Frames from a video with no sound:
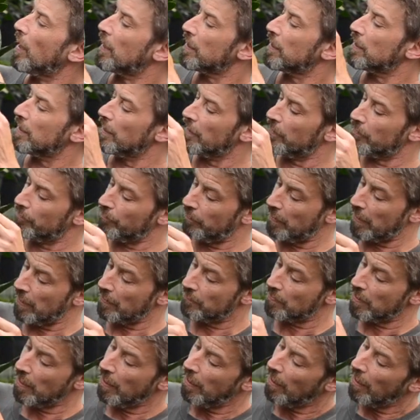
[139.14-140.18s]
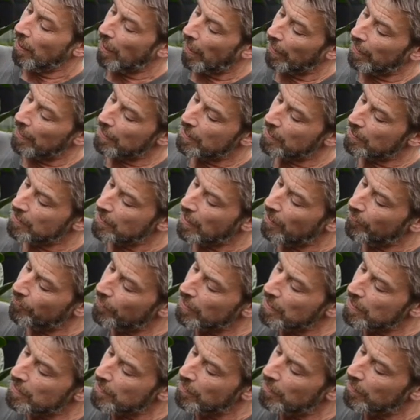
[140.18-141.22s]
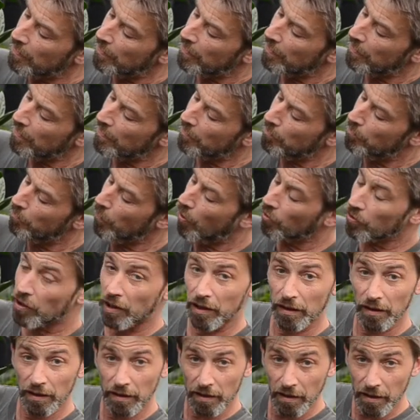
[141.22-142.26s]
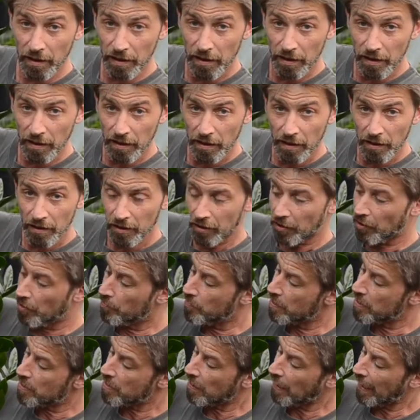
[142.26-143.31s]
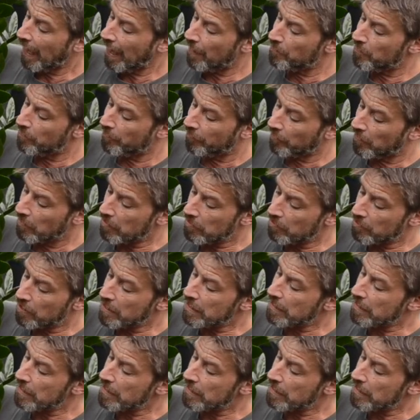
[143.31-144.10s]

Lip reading: waxy leaves, and it does have these mottled, almost camouflage